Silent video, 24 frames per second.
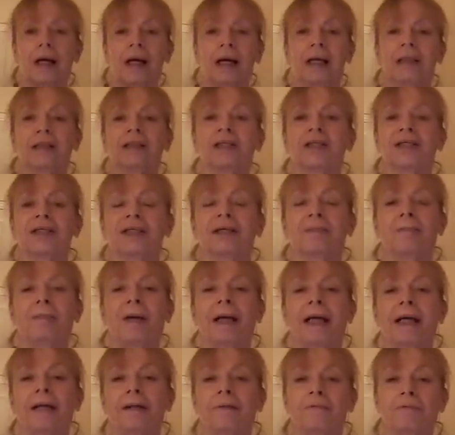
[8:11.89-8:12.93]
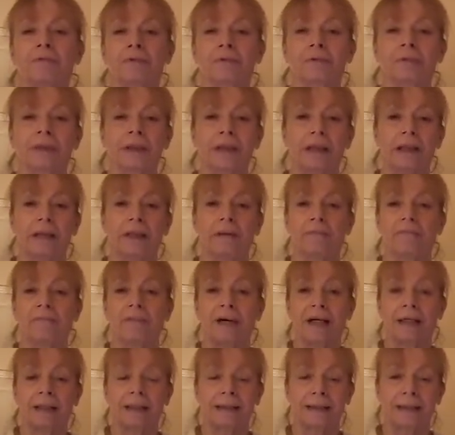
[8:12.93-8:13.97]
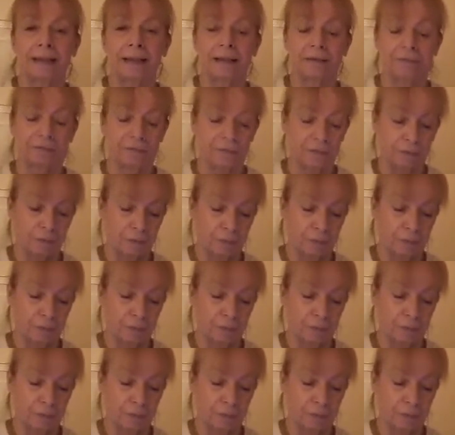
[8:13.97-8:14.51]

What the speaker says: and other painful, invasive